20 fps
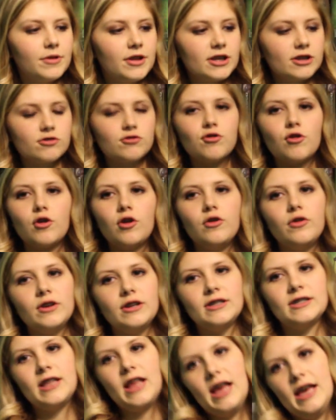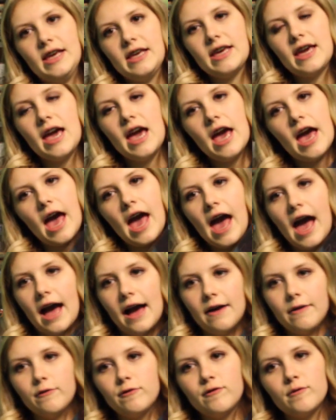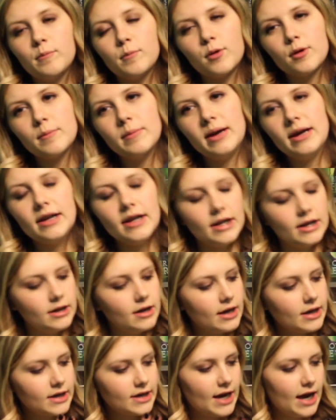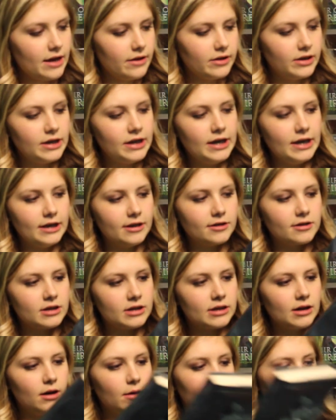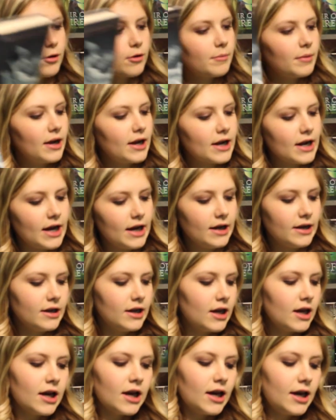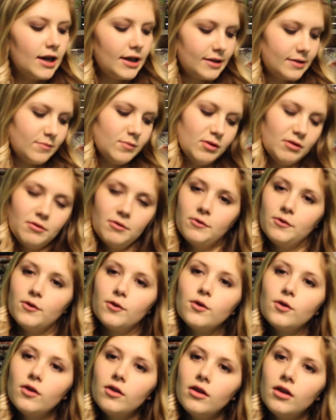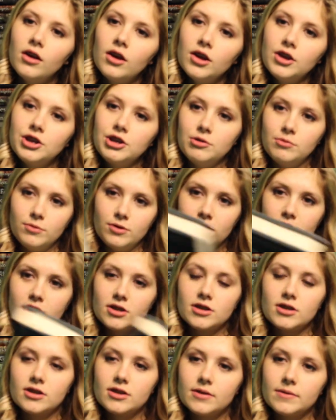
this girl is like half mermaid and Galen is a mermaid, and it's beautiful. You just